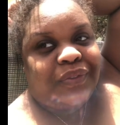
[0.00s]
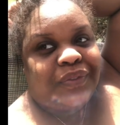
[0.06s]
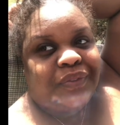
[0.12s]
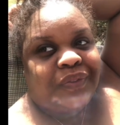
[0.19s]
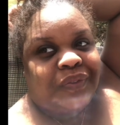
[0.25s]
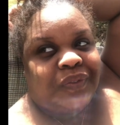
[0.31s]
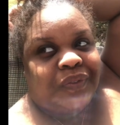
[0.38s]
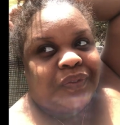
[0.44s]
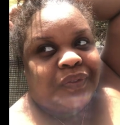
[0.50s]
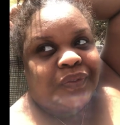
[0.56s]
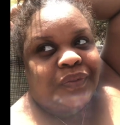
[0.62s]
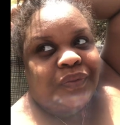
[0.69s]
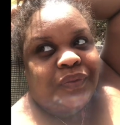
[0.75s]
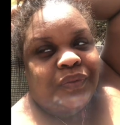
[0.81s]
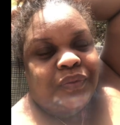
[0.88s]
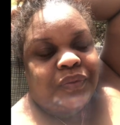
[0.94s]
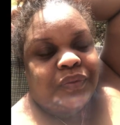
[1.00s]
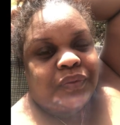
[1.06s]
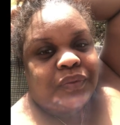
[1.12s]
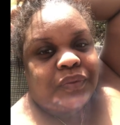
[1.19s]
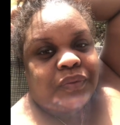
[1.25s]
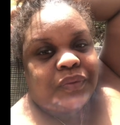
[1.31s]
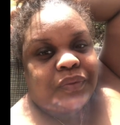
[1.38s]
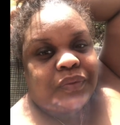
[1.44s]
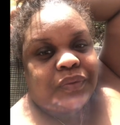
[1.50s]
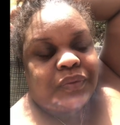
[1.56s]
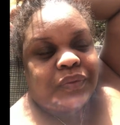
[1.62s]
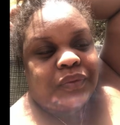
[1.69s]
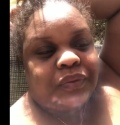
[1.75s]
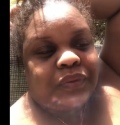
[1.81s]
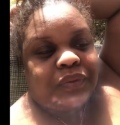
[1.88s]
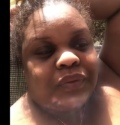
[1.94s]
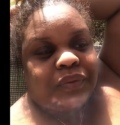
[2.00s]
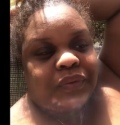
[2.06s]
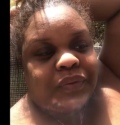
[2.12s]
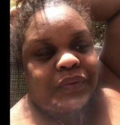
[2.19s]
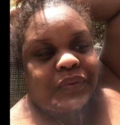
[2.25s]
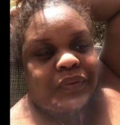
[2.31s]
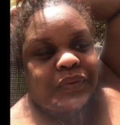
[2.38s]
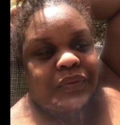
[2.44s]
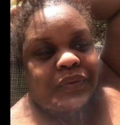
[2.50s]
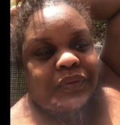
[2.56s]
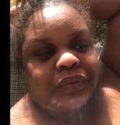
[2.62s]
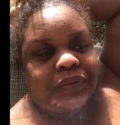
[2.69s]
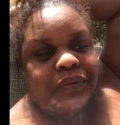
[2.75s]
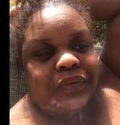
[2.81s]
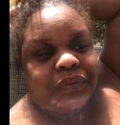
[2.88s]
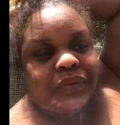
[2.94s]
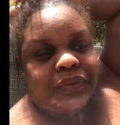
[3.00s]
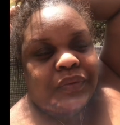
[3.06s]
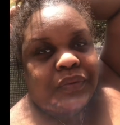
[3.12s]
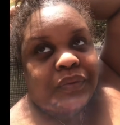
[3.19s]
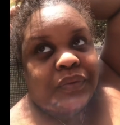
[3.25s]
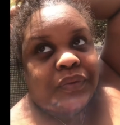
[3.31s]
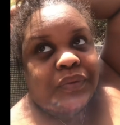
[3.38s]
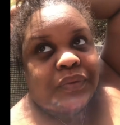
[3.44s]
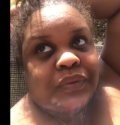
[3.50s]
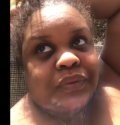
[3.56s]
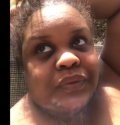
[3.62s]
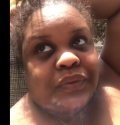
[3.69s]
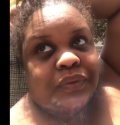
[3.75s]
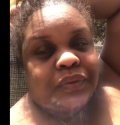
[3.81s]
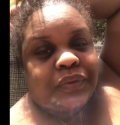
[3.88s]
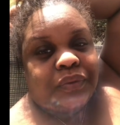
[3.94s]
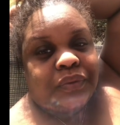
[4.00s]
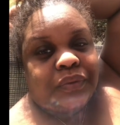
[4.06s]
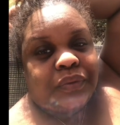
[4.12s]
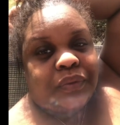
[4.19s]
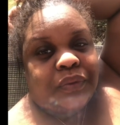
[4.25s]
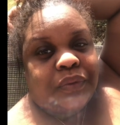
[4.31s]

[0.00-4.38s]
Nobody speaks.